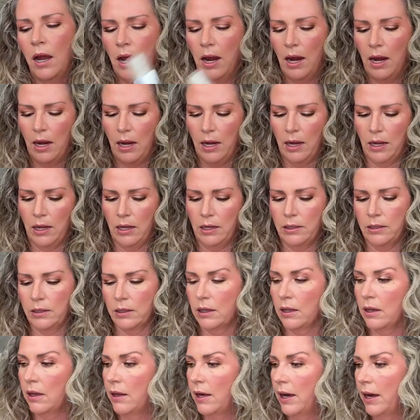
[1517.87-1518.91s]

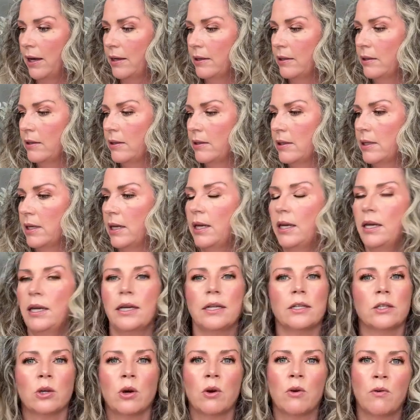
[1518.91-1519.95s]
And that is
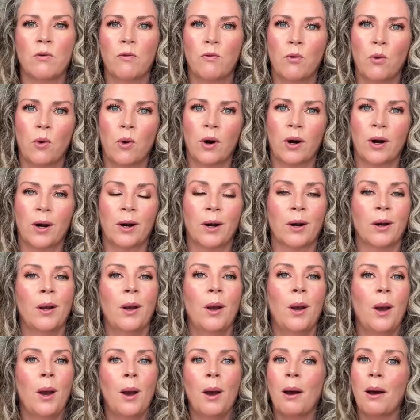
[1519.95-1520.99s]
it for
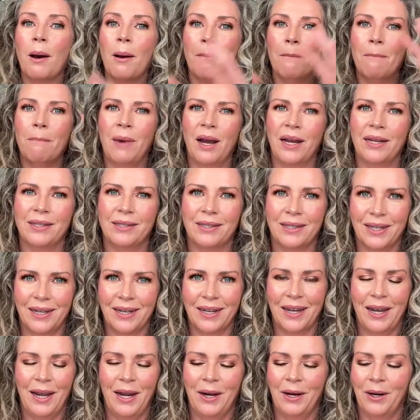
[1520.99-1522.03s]
my
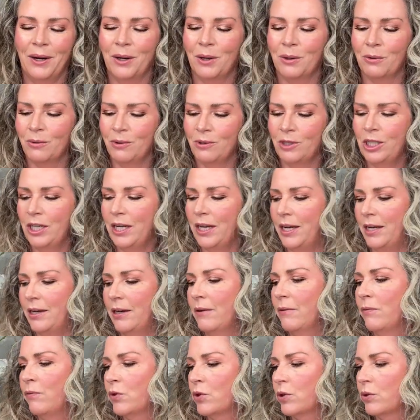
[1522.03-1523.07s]
skincare
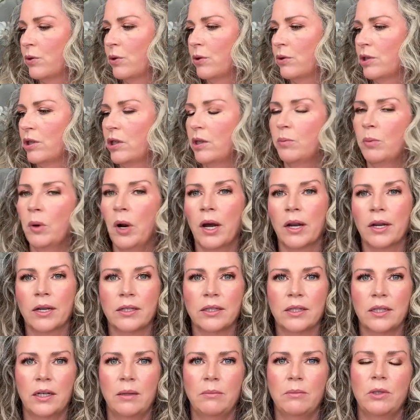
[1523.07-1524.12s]
routine. So those are the
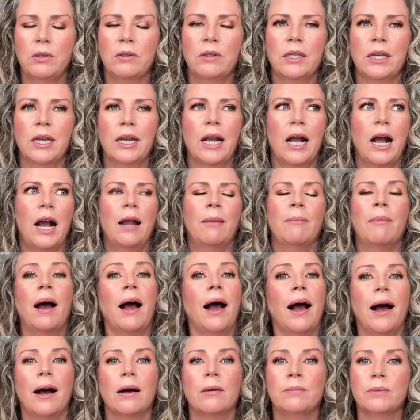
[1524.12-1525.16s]
products that I'm using. I'm
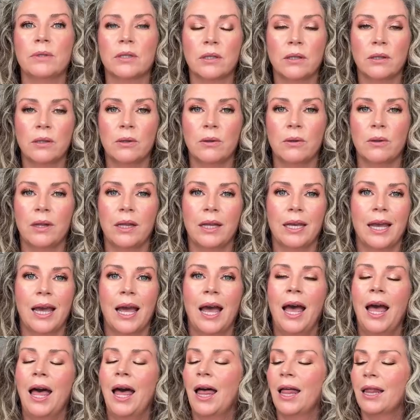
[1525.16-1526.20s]
absolutely
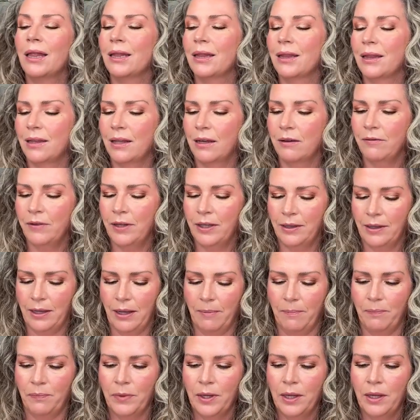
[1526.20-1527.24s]
loving
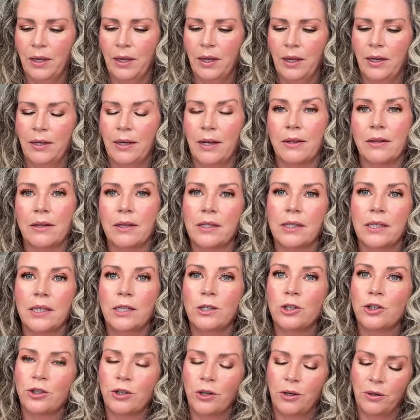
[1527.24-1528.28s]
them. Now this
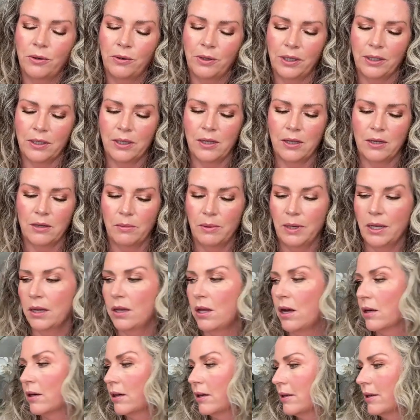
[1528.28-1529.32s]
intro is a little bit
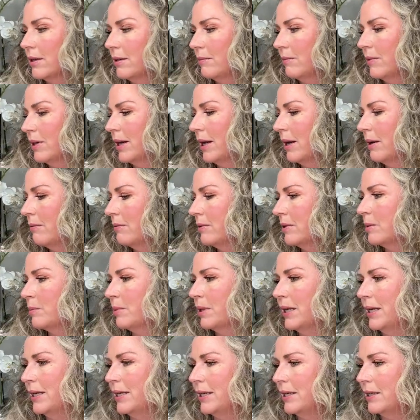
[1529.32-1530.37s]
longer than what I was
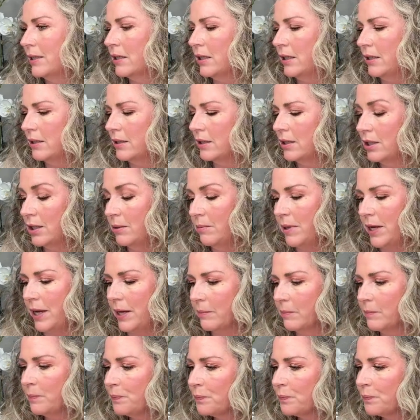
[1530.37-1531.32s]
planning to, to be.